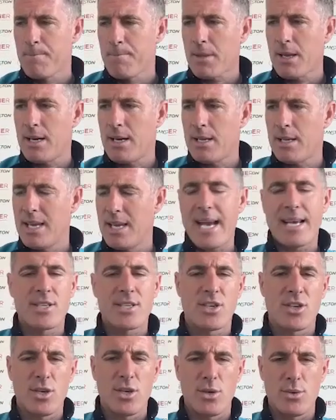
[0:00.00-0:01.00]
And he
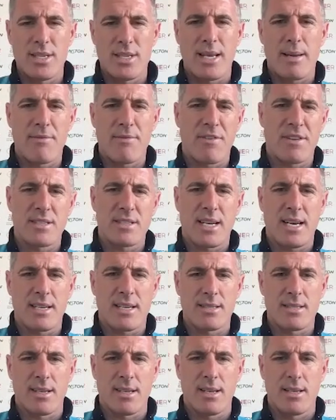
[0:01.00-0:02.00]
executed them
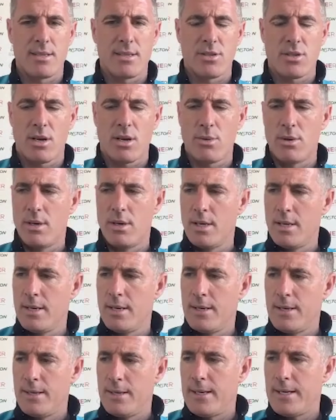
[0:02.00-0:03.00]
fantastically. So,
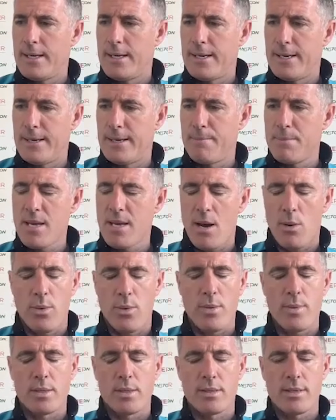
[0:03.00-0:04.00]
we
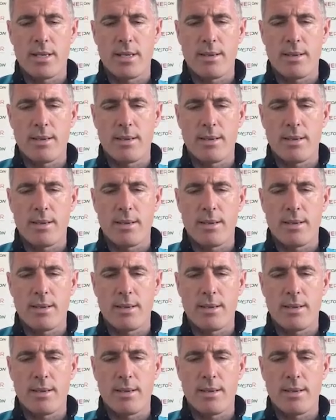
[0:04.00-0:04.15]
will see